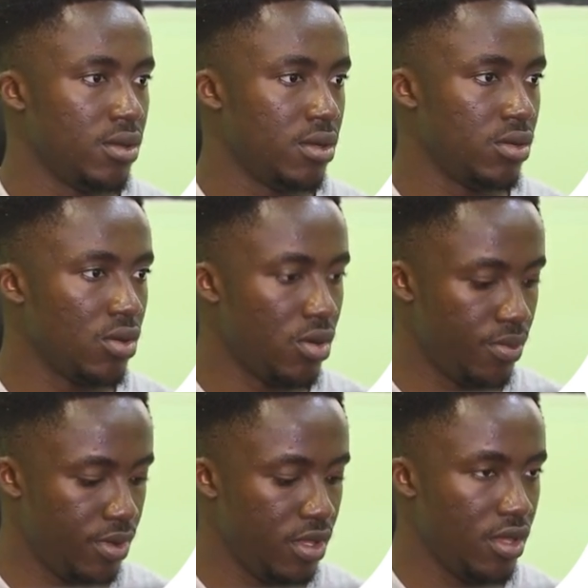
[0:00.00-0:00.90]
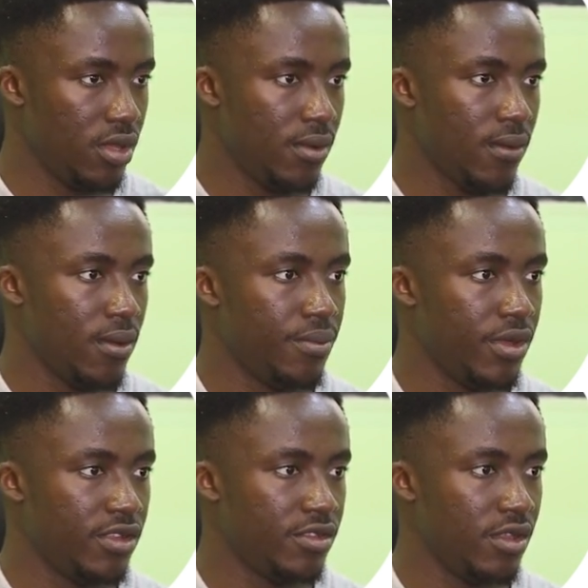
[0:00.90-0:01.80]
And copy it and
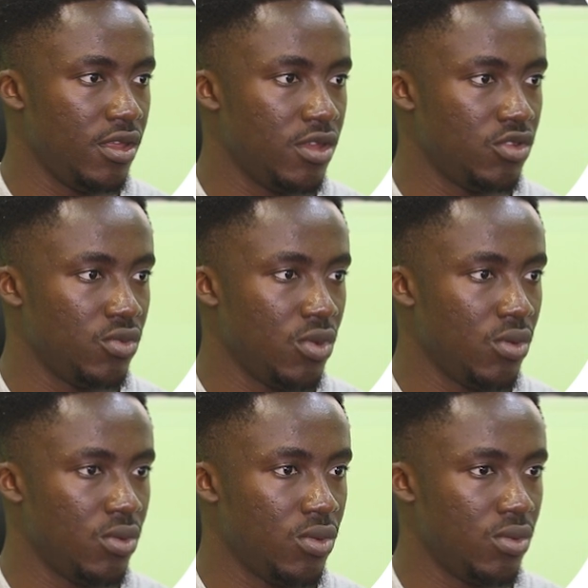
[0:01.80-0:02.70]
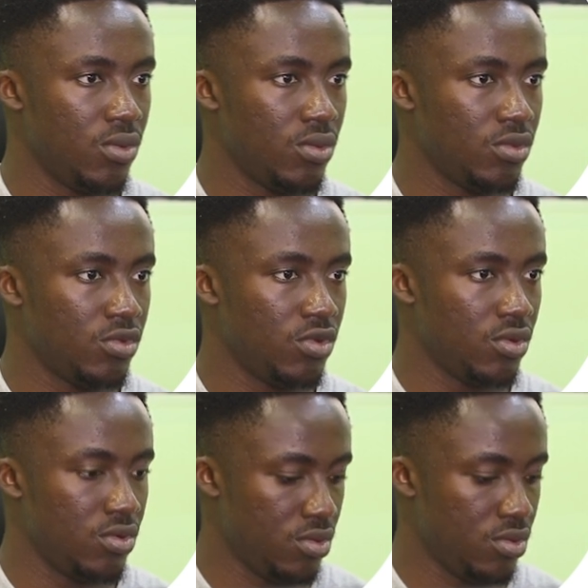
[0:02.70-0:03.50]
paste it here as well. So